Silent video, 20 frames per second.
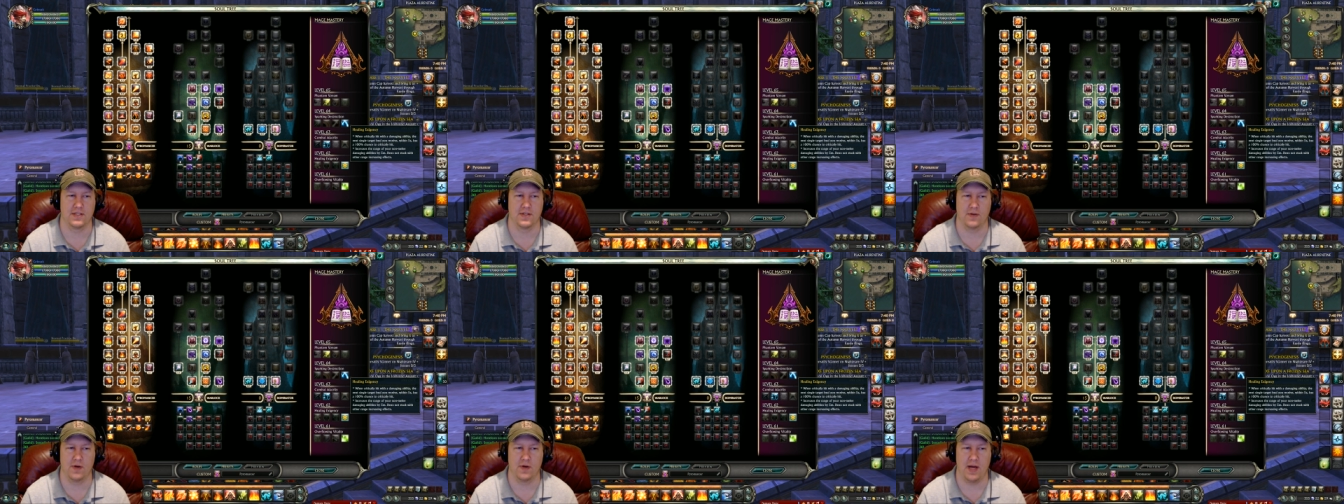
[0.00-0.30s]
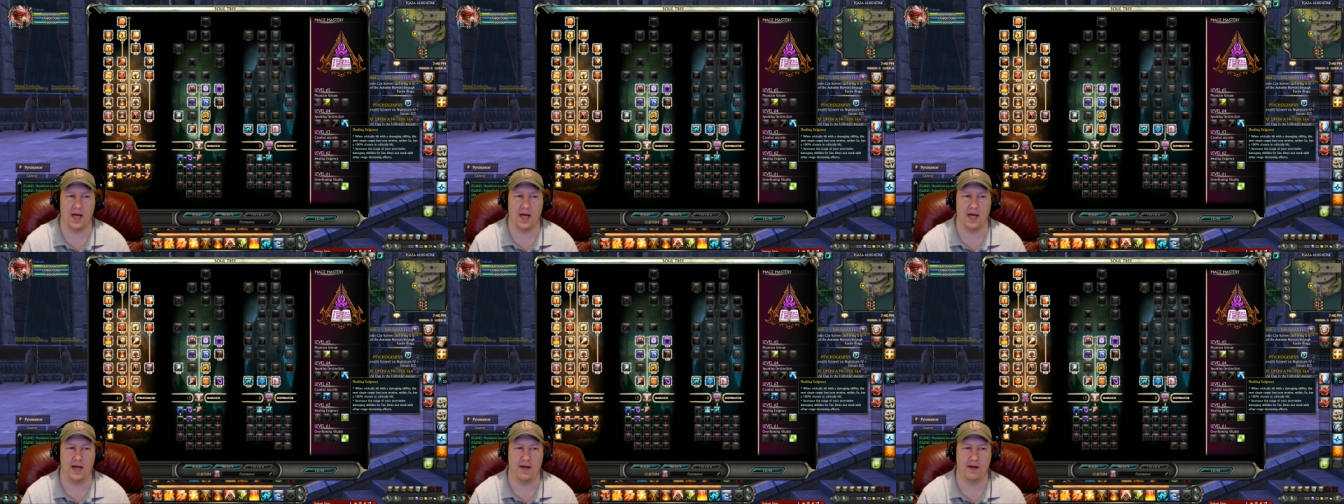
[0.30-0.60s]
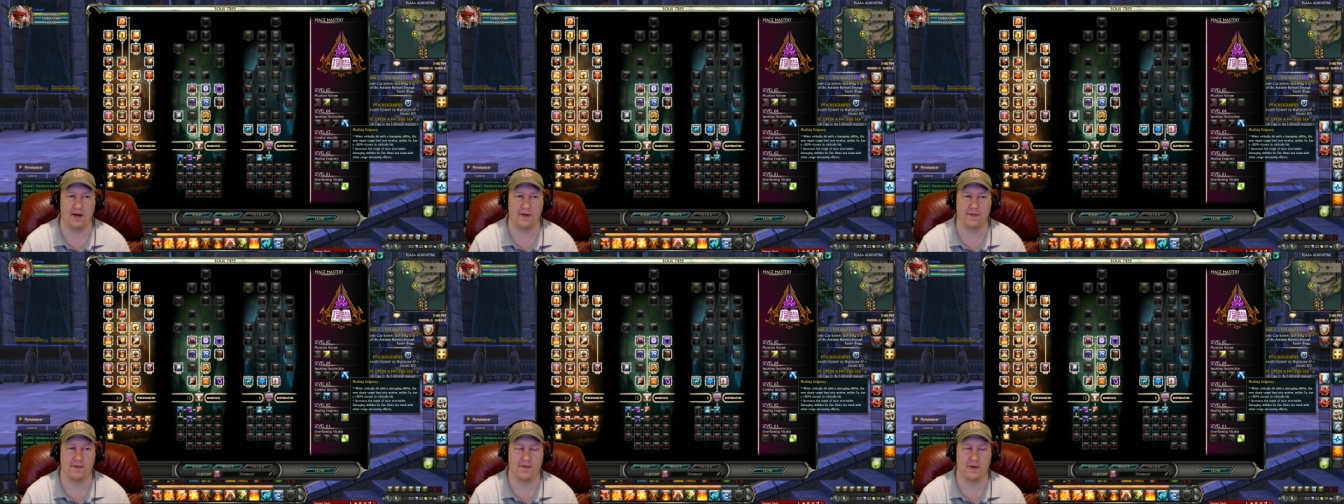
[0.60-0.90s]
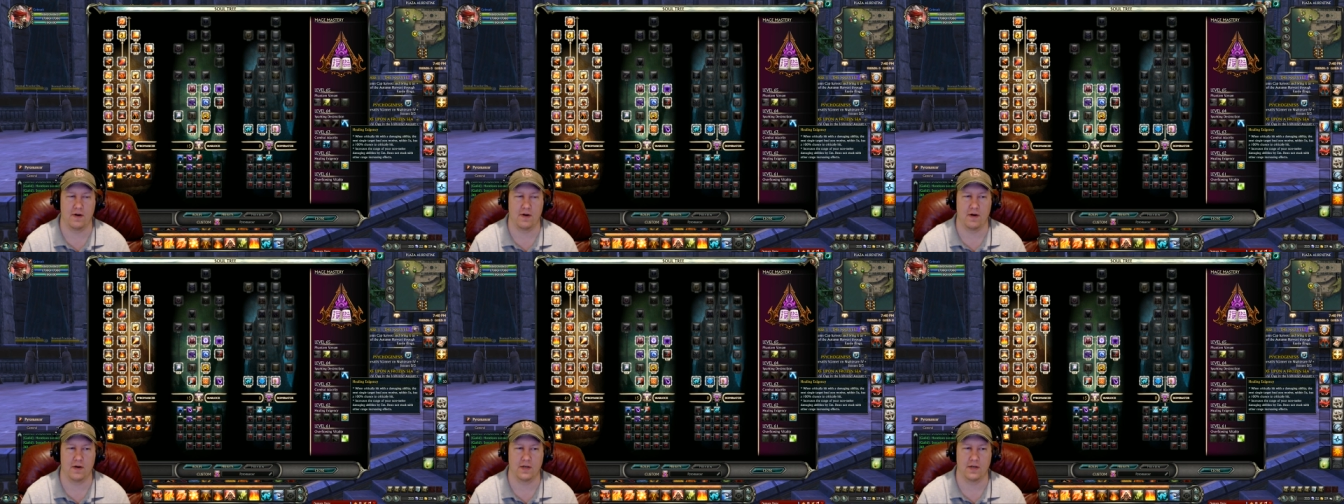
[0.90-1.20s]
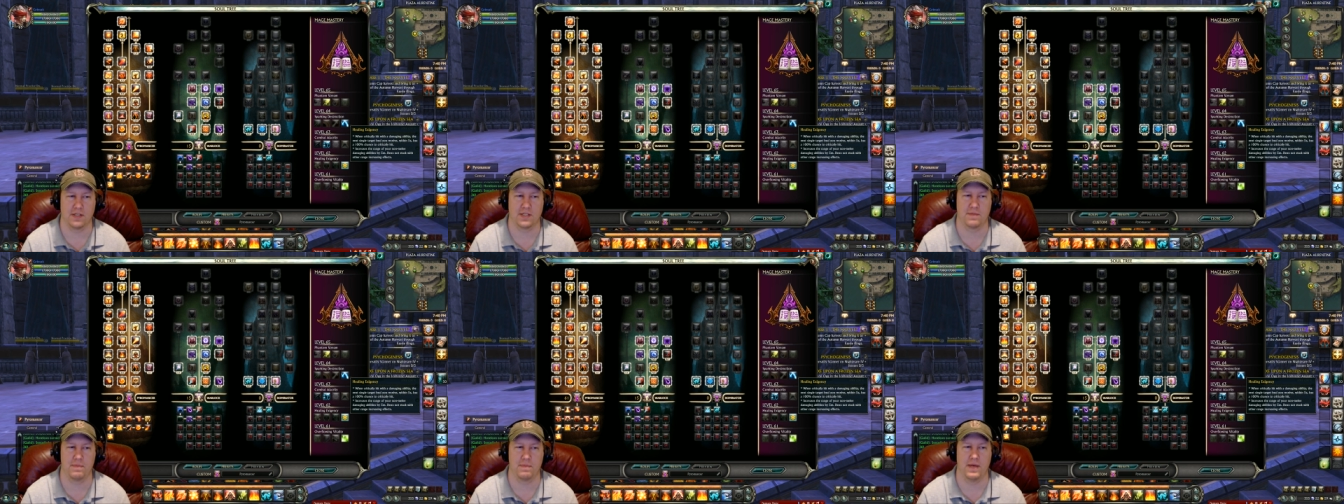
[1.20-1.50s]
to have
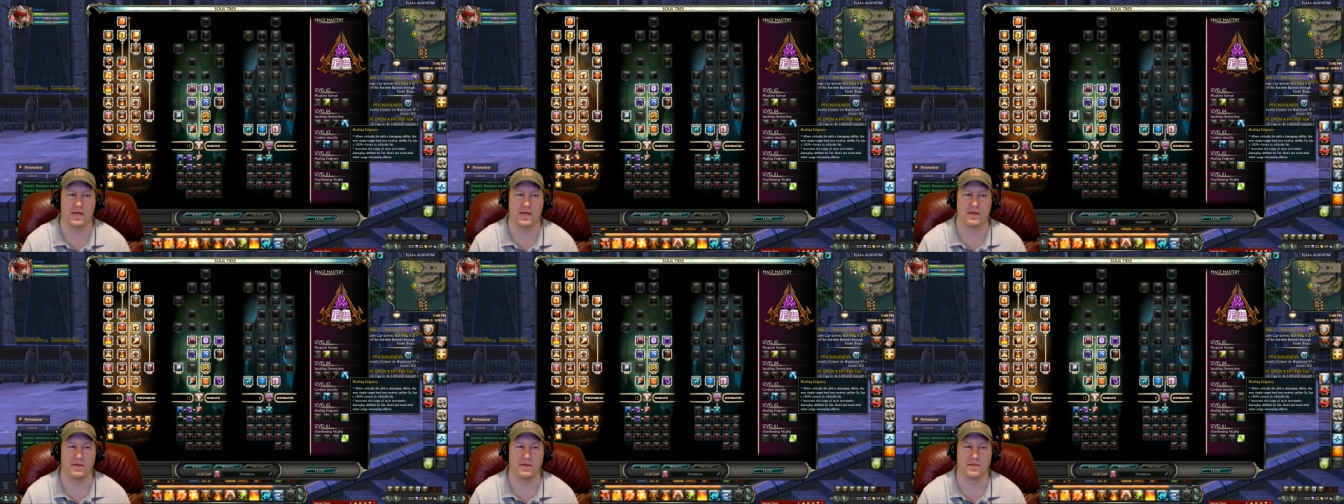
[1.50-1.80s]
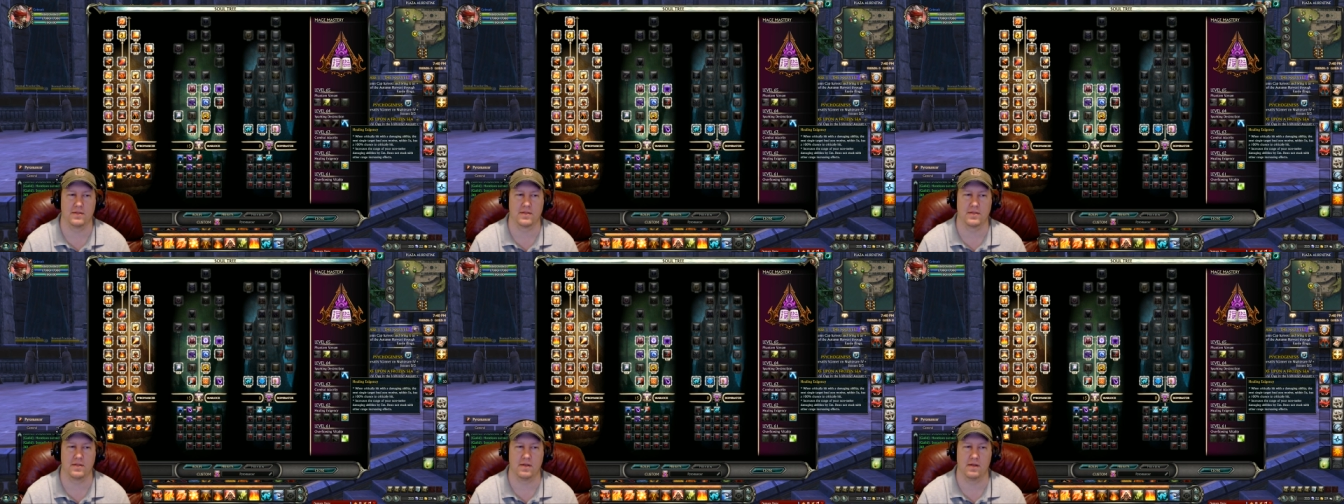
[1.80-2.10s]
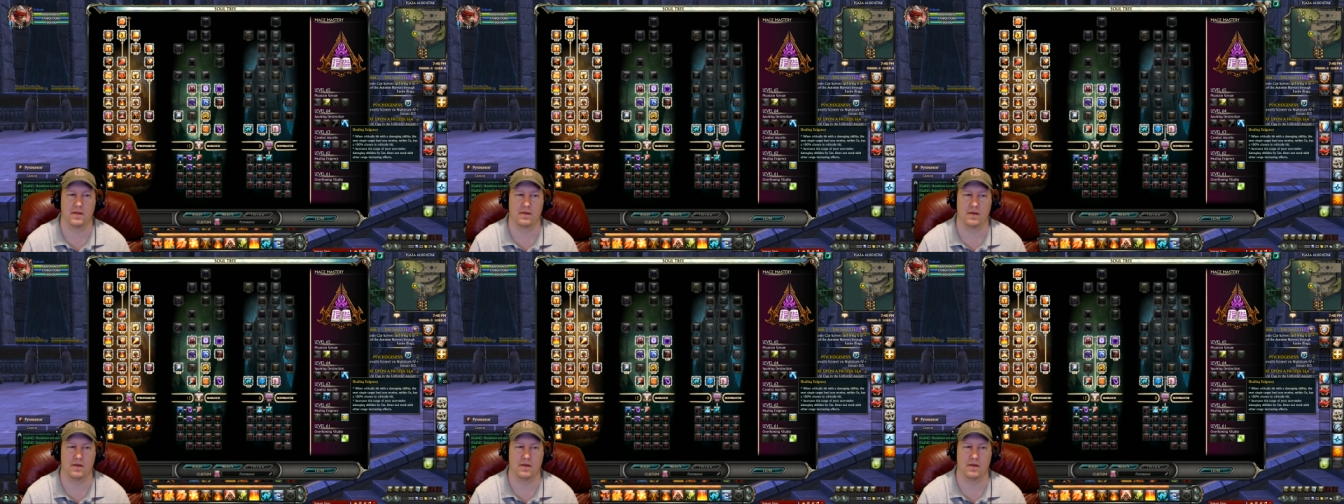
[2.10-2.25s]
our spells